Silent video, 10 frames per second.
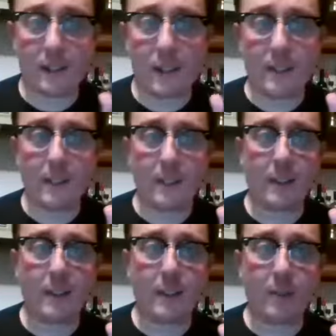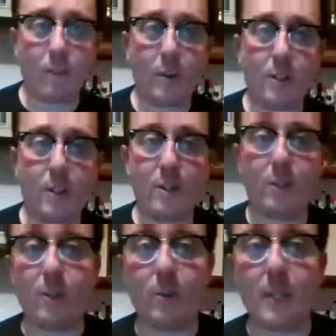that what you're
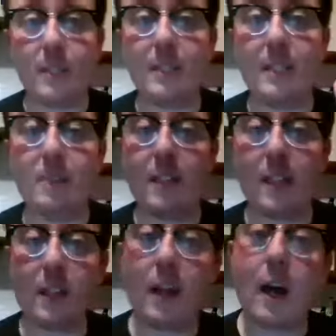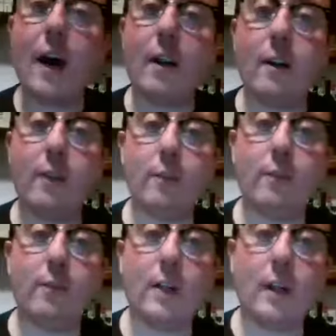doing seems like a lot of
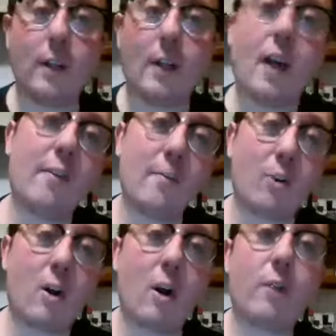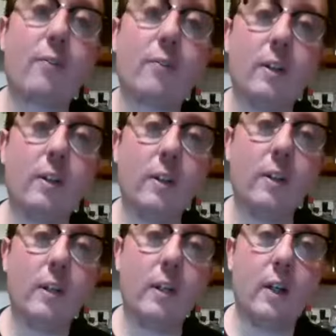broth for
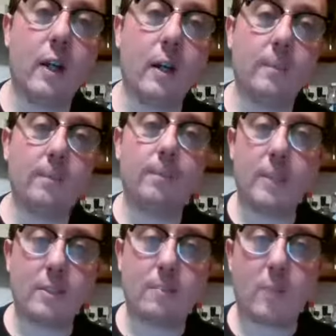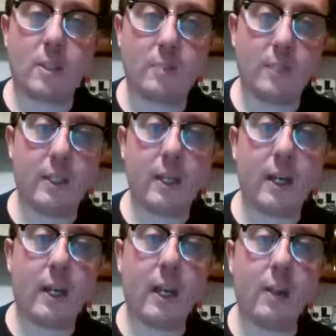this recipe,
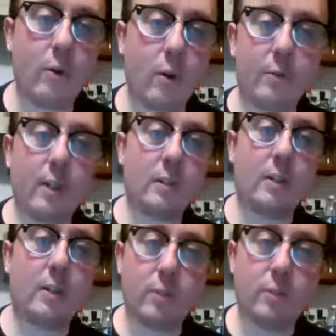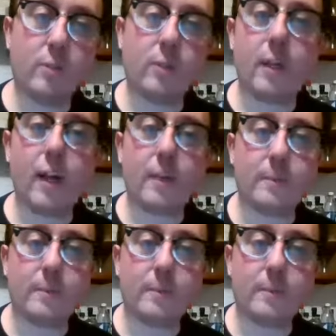and I don't know if that's going to reduce or not.